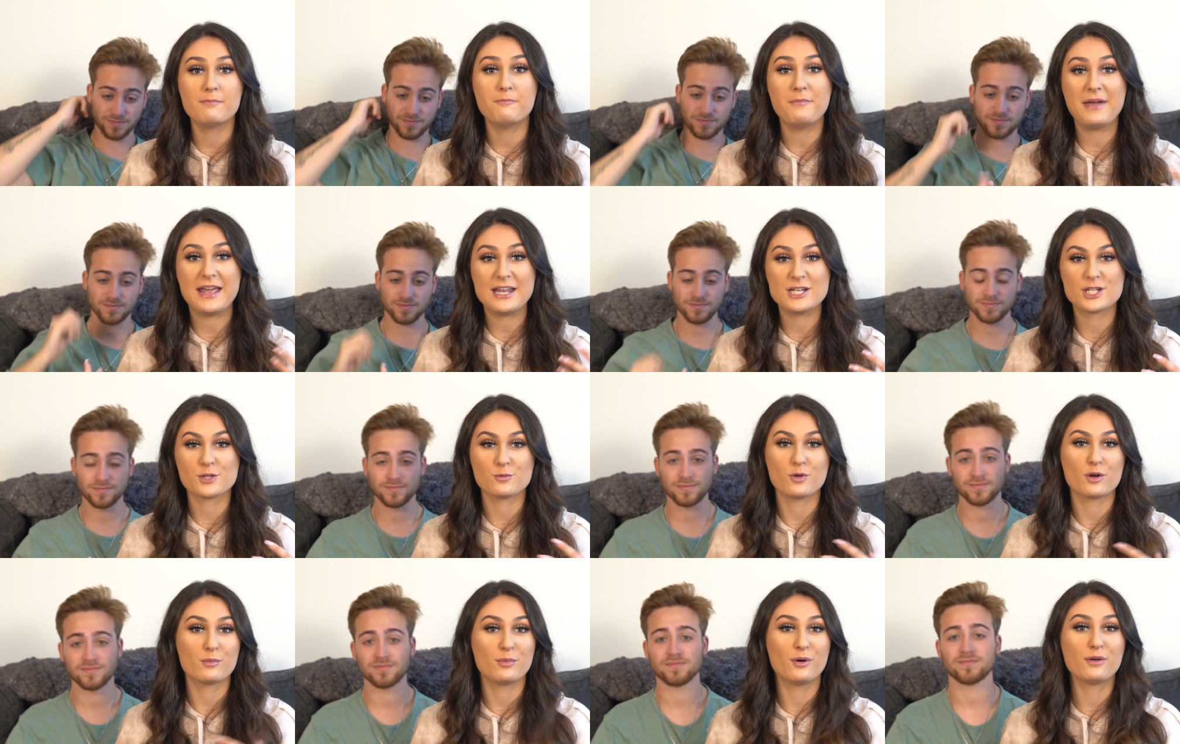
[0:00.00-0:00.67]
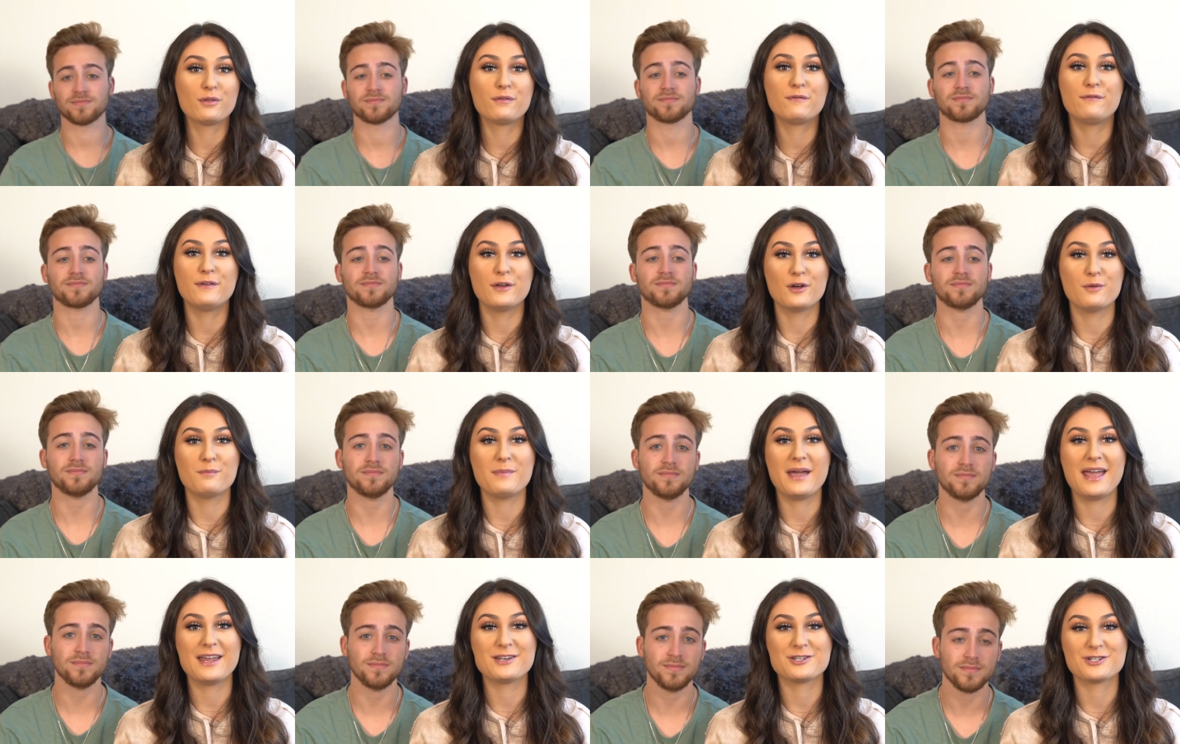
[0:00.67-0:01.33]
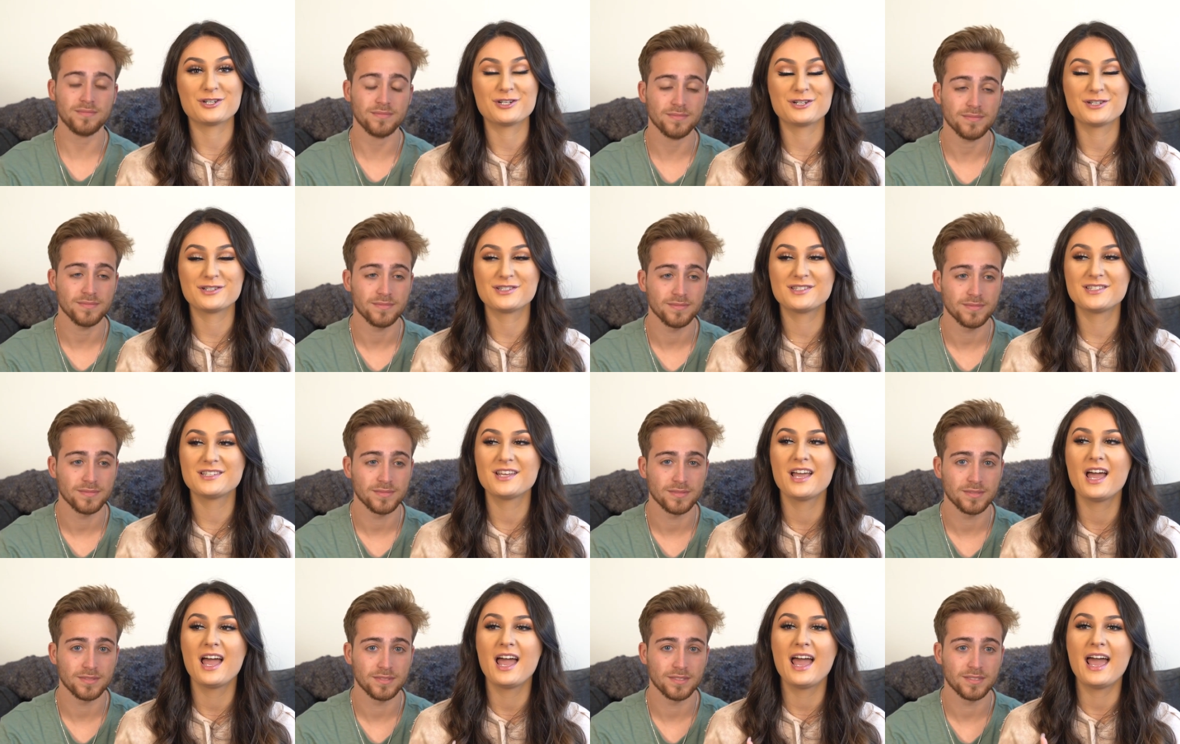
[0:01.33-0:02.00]
Speaker 1: major. We were both film
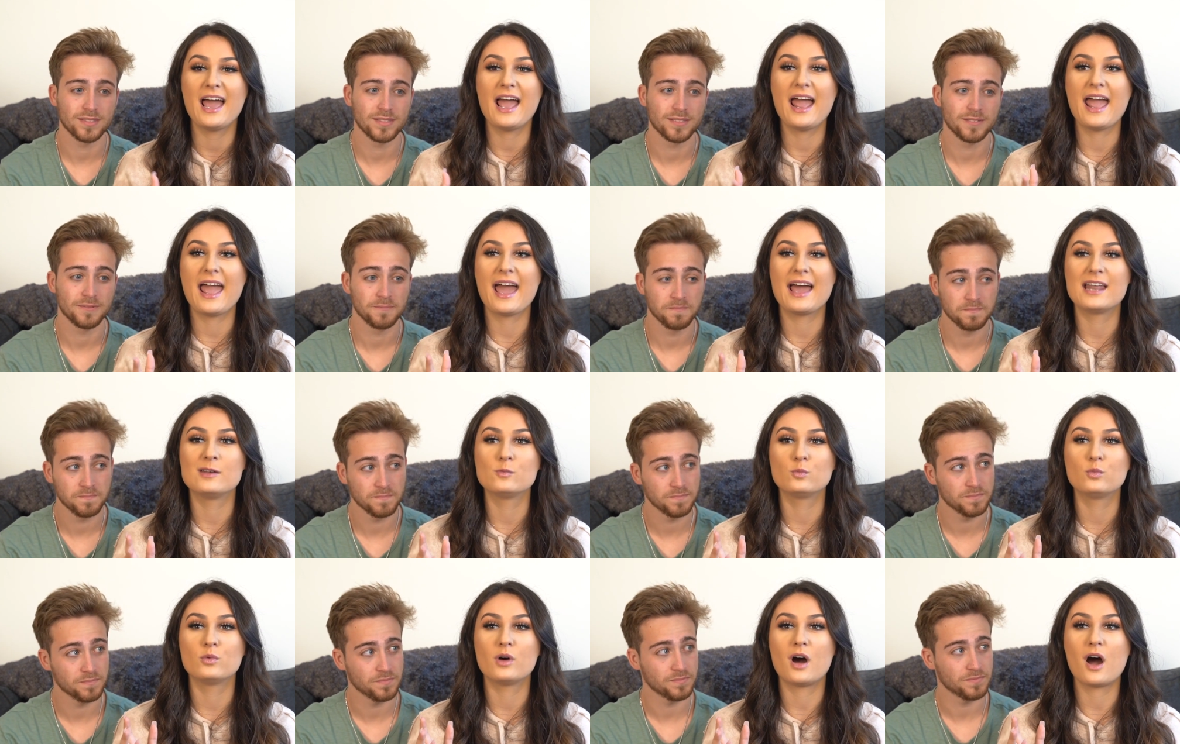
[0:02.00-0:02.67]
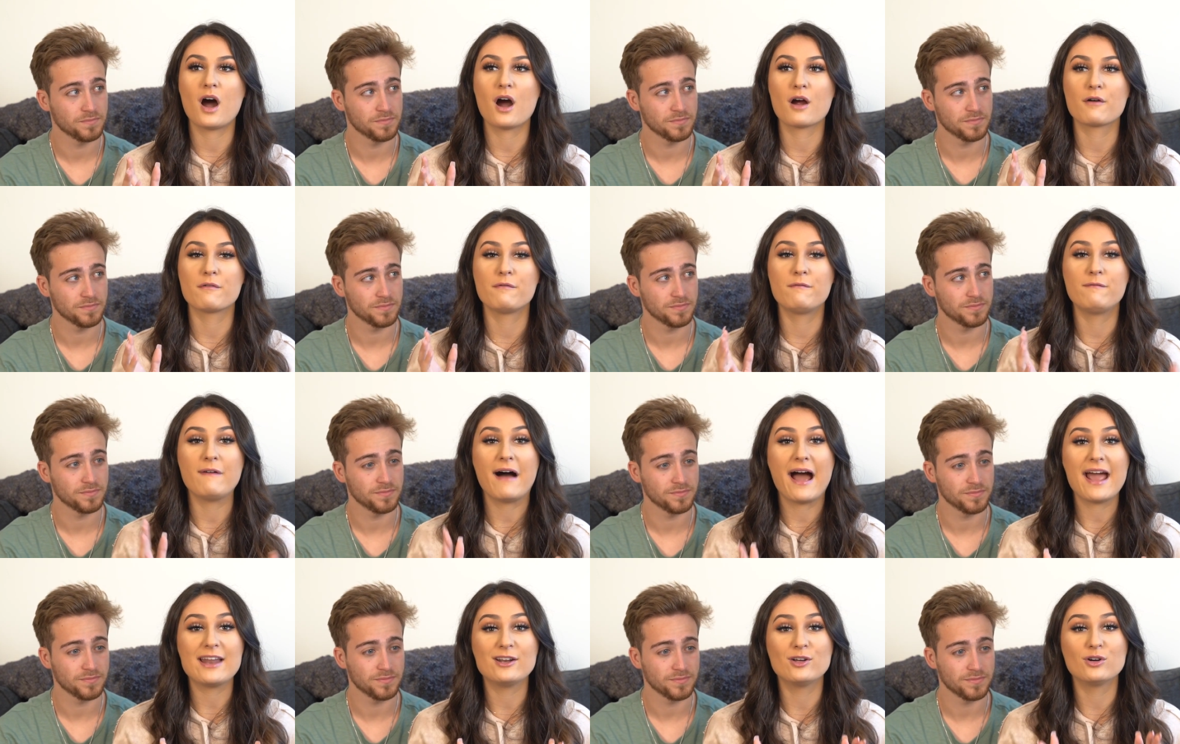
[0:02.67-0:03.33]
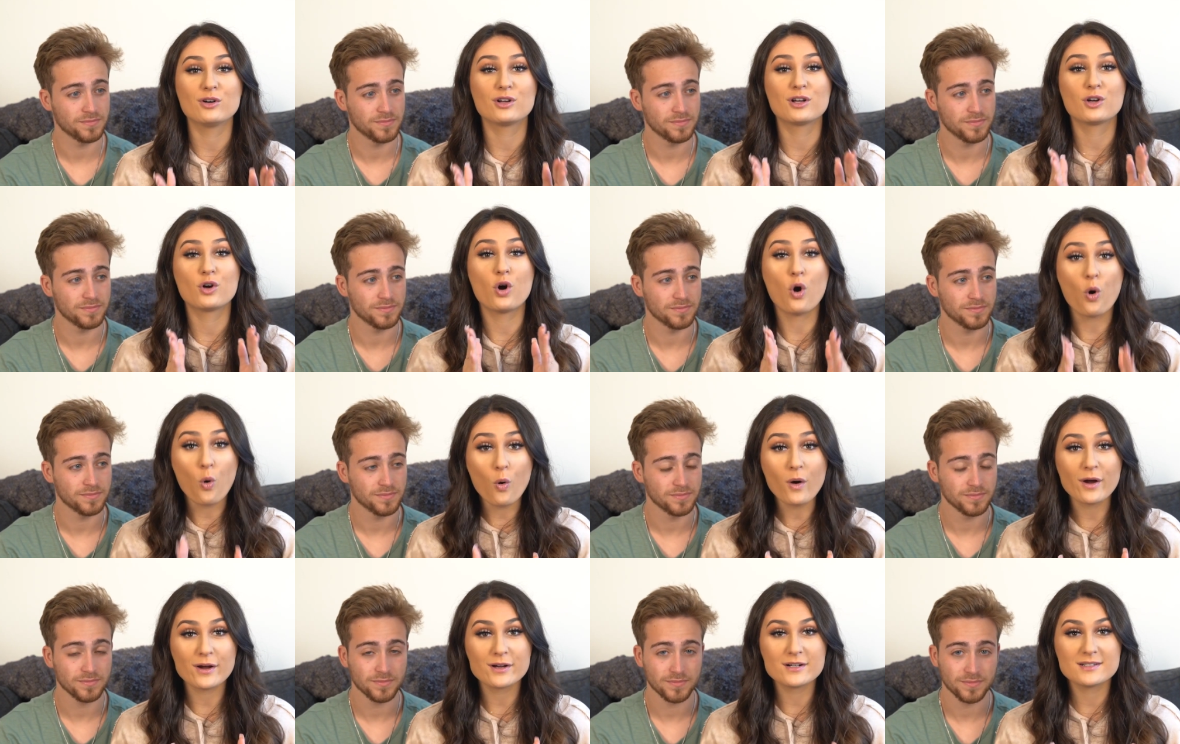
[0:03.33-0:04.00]
majors. And our final
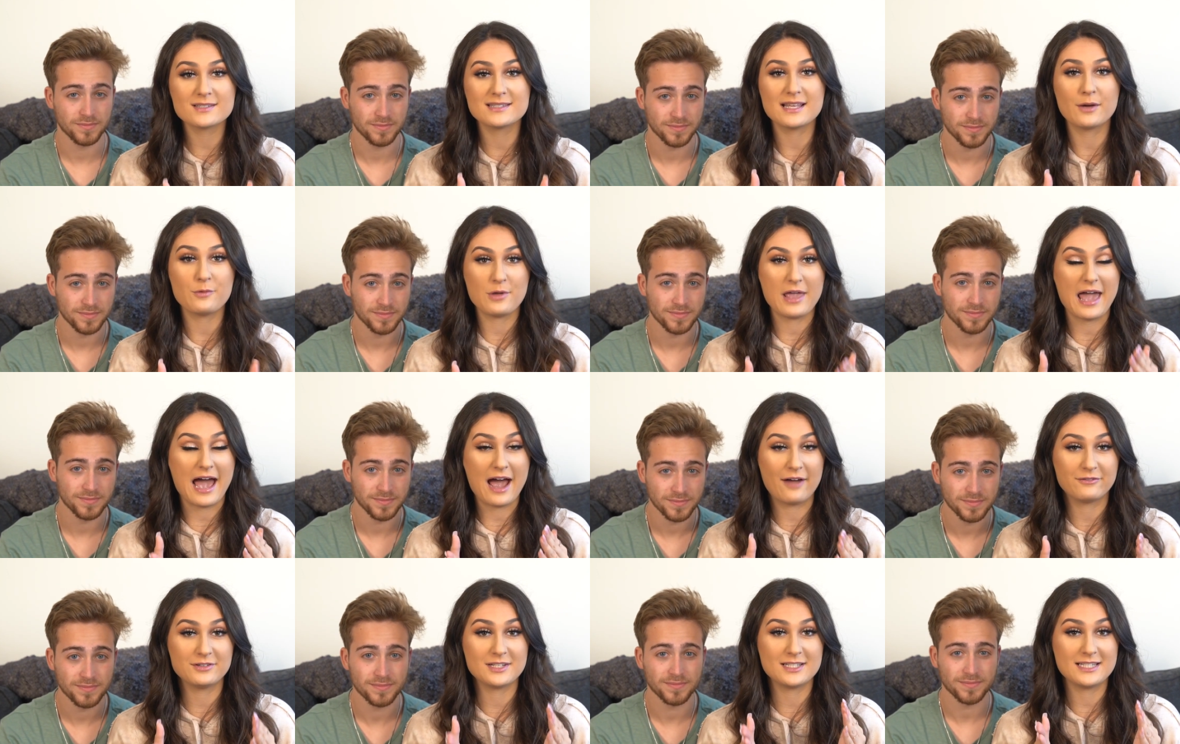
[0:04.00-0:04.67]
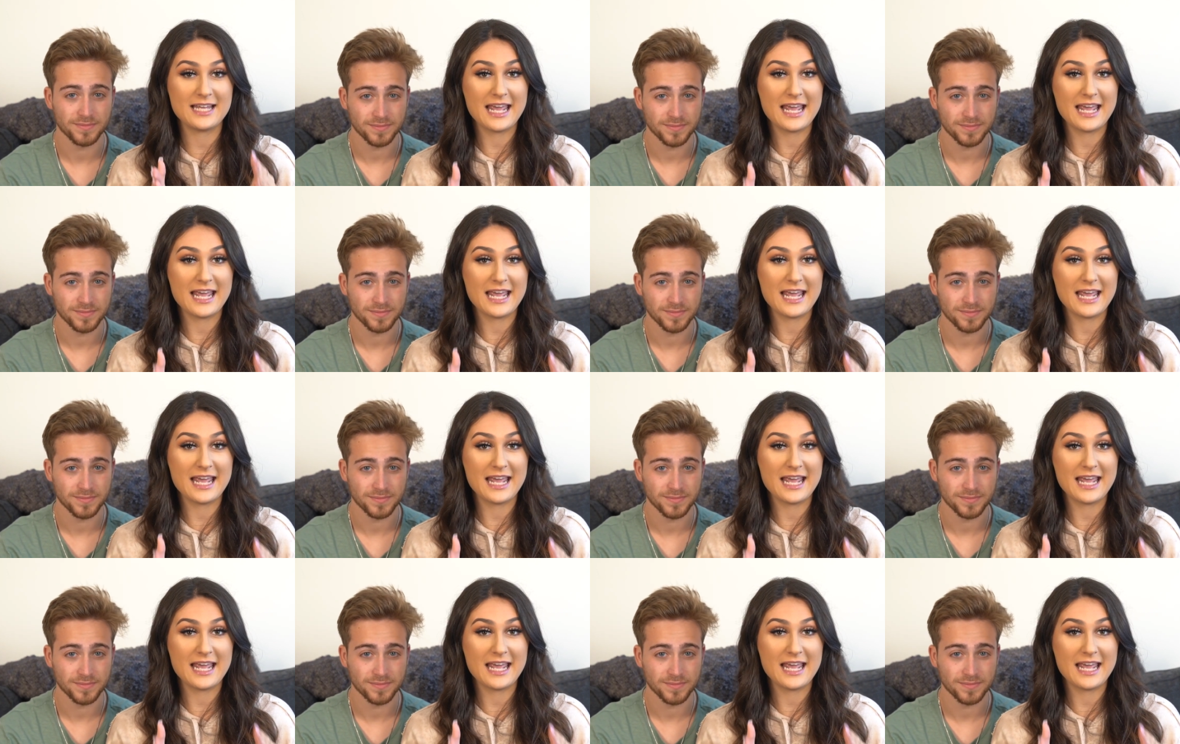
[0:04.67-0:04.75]
course that we have to